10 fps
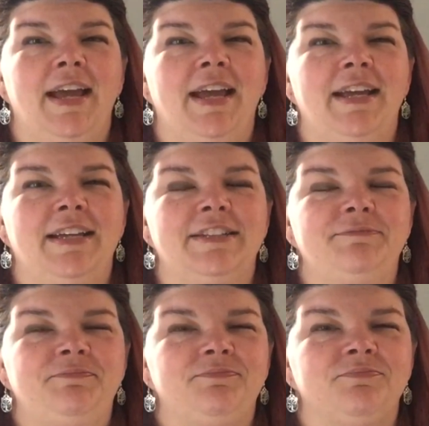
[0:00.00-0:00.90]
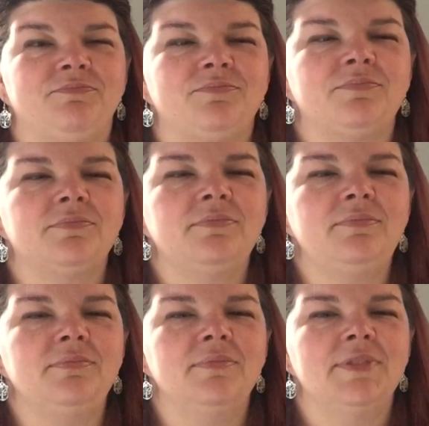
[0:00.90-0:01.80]
And
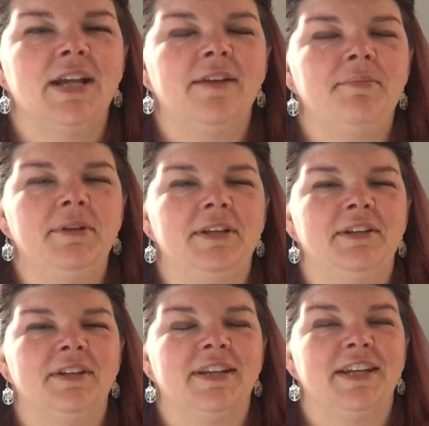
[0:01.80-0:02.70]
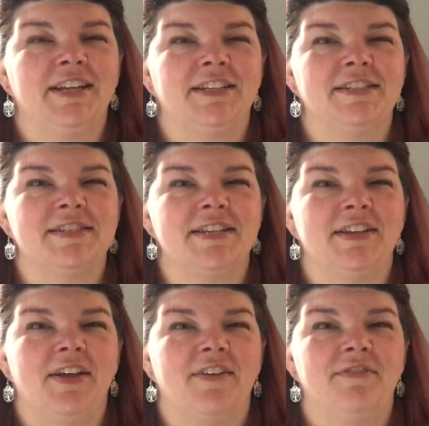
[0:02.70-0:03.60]
I've been getting to see a
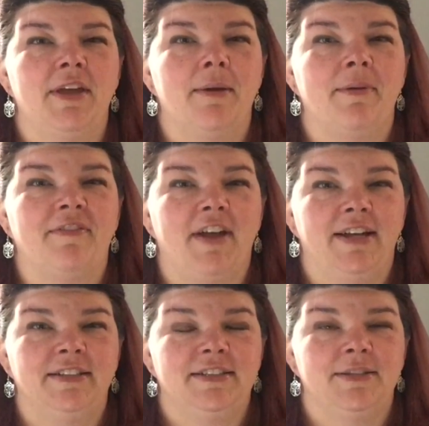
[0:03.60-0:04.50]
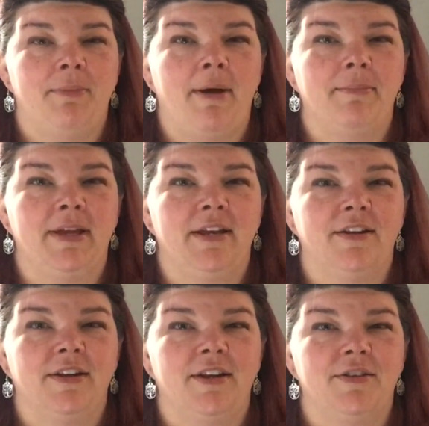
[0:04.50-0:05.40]
lot of them. I've gotten to pop in
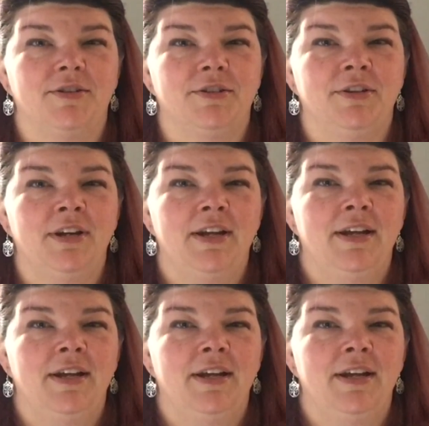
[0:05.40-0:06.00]
on another